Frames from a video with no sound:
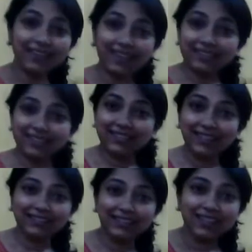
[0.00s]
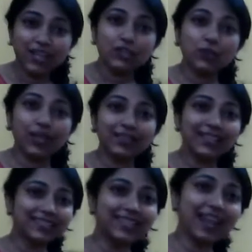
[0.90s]
Isn't it? So in
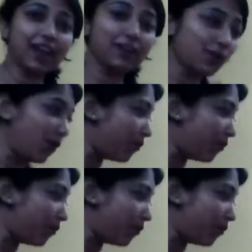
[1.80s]
this scenario,